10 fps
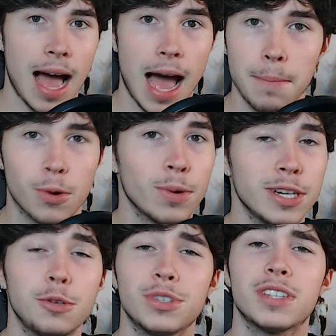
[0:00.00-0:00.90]
I'm going
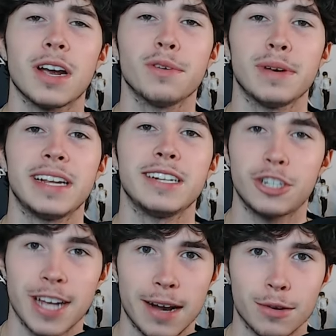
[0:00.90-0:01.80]
to start reading
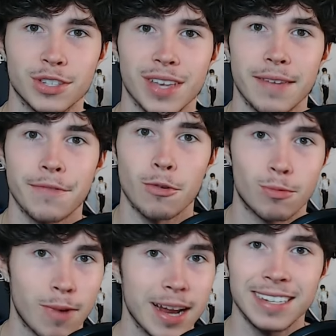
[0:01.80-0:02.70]
Shadow Slave
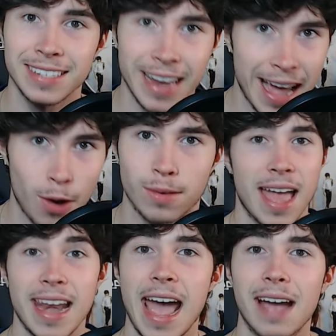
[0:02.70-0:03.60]
right now,
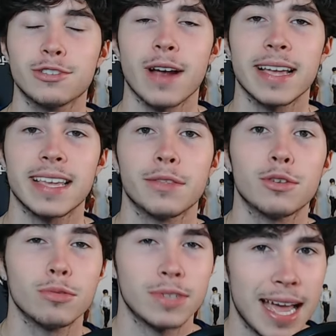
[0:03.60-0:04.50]
and after I get
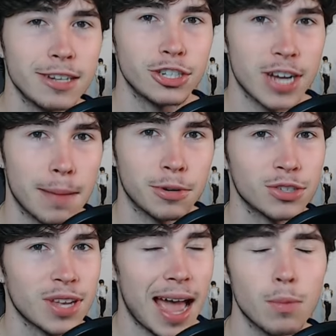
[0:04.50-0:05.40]
through 10
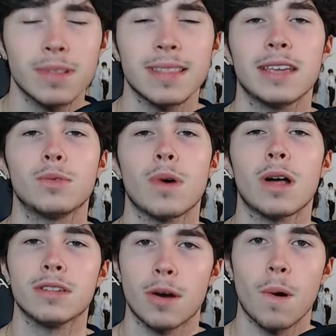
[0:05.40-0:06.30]
chapters, I will let you
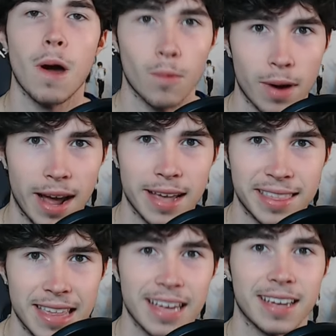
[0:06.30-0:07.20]
all know what I
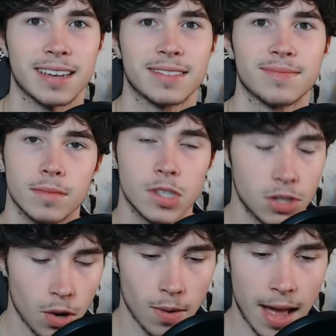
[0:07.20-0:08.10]
think.
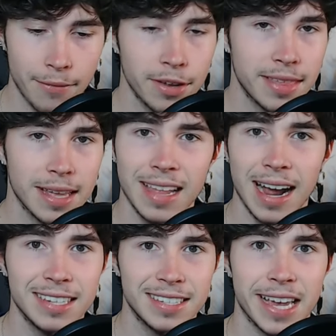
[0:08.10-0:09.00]
So everything that
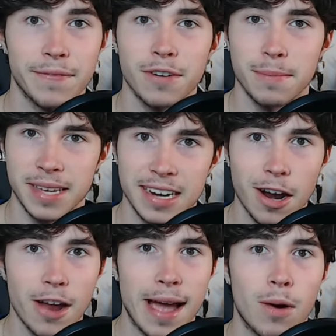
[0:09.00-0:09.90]
I say from here
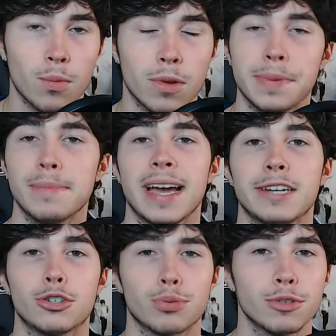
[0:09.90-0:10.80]
on out will be my
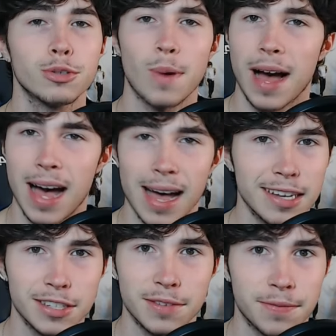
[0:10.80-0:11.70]
true,
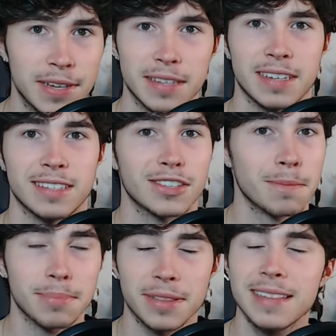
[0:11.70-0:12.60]
honest feelings,
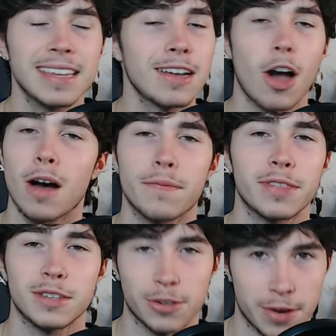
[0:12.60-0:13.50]
completely off
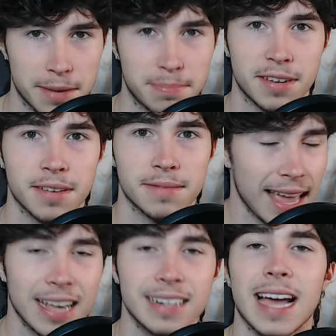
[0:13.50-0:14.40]
the script.
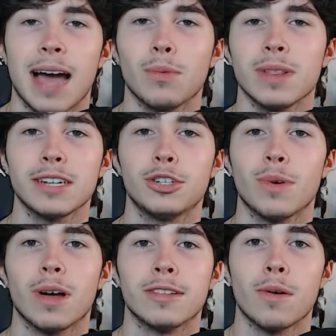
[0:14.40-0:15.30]
And I will let you
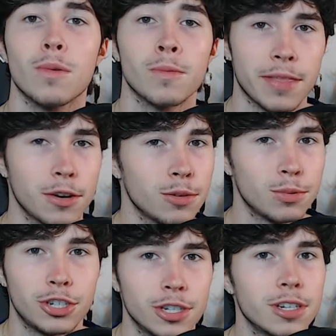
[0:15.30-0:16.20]
all know whether you
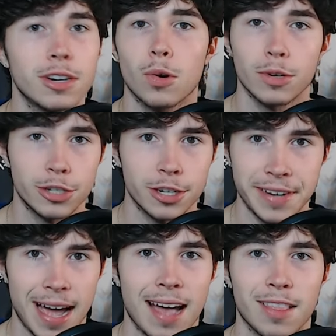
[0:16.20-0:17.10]
should or should
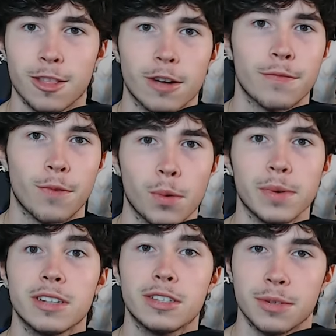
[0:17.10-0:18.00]
not look
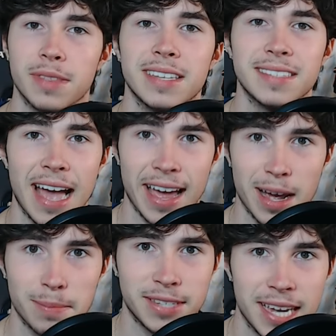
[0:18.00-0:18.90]
forward to this
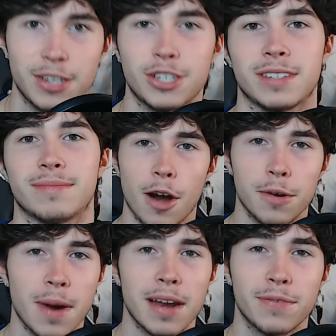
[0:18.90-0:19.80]
adaptation. Are you
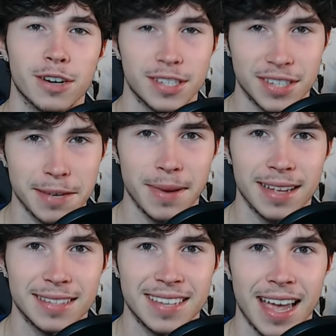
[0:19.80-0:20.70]
ready for a sick
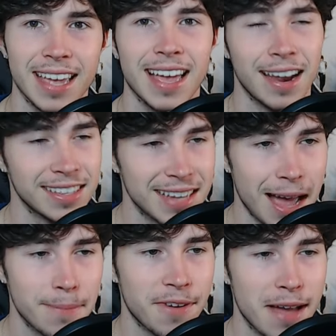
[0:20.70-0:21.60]
man's take on a
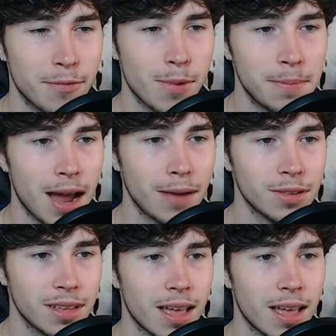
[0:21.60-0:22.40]
top 5 web novel?